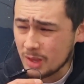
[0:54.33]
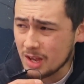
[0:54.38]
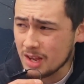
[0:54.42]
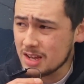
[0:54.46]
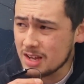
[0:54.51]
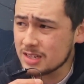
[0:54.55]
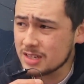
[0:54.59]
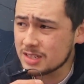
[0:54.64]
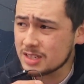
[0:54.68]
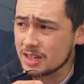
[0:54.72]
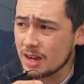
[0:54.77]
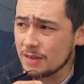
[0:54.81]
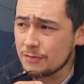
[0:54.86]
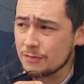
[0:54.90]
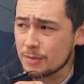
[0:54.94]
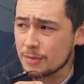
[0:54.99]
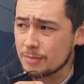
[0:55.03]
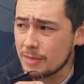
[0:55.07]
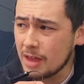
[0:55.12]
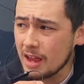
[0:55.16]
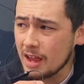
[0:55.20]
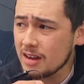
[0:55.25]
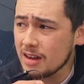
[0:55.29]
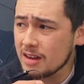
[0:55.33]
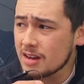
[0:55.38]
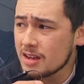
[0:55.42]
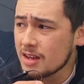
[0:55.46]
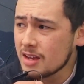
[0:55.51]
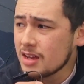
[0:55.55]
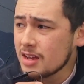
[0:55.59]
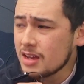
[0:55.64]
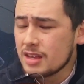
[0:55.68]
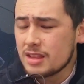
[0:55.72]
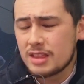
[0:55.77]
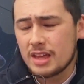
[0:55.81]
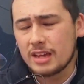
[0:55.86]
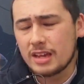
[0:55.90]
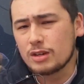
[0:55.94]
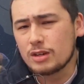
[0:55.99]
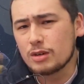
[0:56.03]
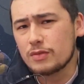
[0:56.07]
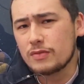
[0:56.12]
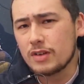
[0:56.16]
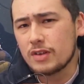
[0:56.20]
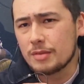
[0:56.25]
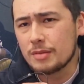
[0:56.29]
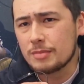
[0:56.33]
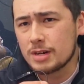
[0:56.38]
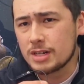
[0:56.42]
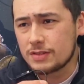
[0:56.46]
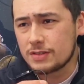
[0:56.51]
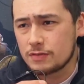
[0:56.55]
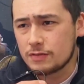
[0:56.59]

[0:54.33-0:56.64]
aside from that, thank you all very much